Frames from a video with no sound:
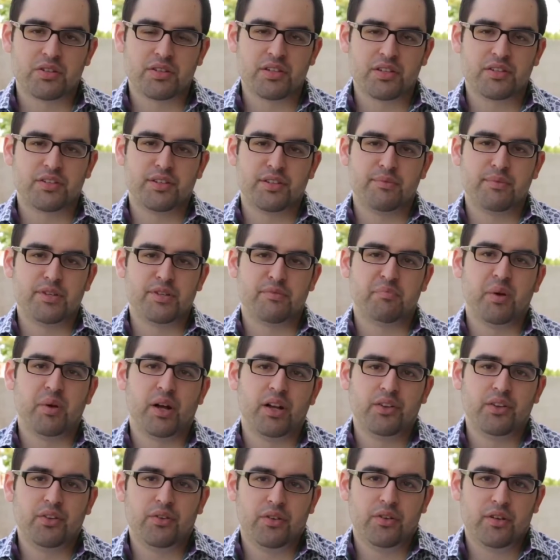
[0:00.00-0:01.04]
system is
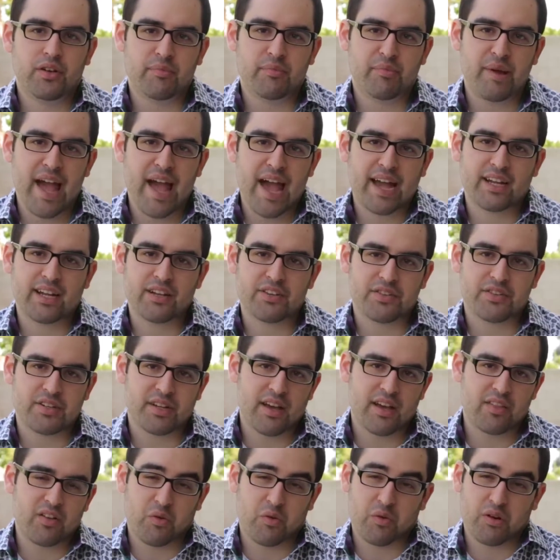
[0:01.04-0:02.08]
bundled and packaged
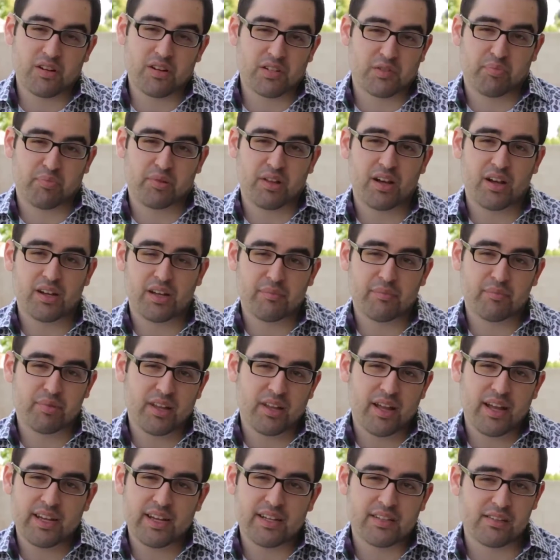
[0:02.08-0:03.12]
together where it's plug and
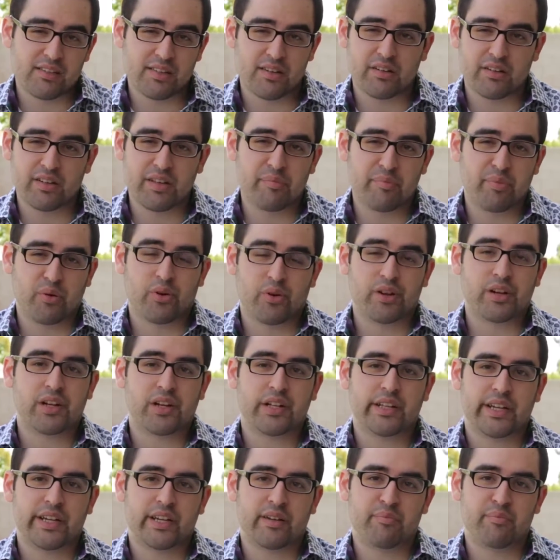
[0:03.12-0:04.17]
play. It's literally point,
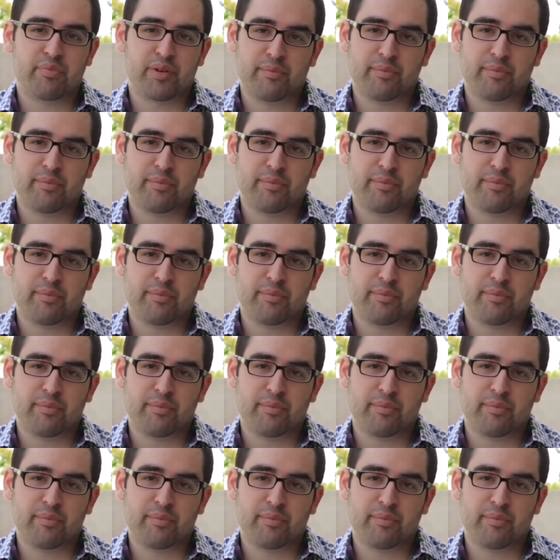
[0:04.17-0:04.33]
click, and